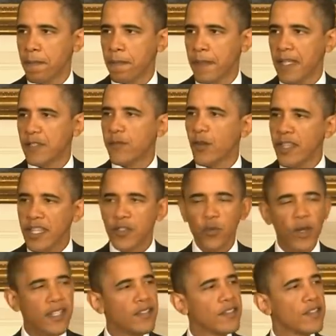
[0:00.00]
It's for these
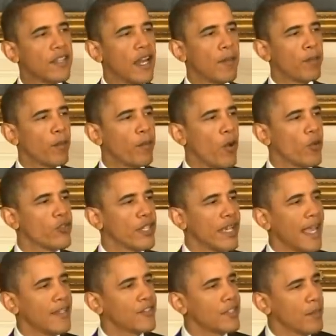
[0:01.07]
reasons that I'm
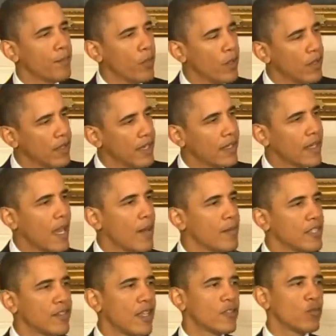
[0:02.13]
proposing a simple and
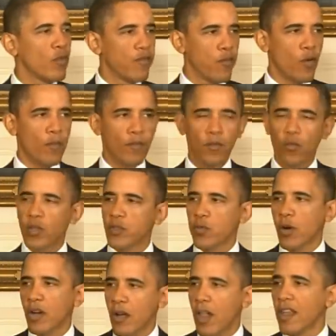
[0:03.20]
common sense reform, which
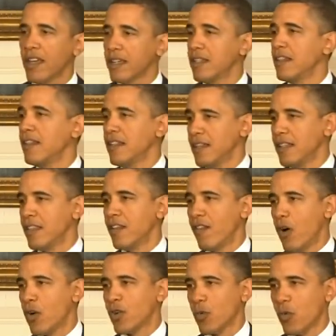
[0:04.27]
we're calling the
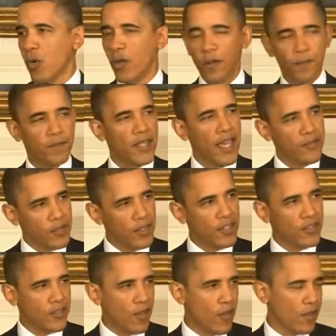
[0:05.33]
Volcker Rule, after
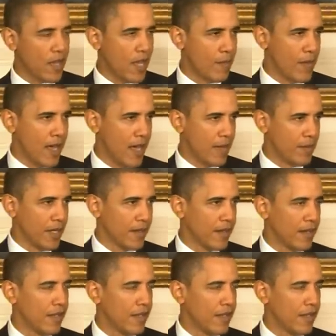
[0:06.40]
this tall guy behind me.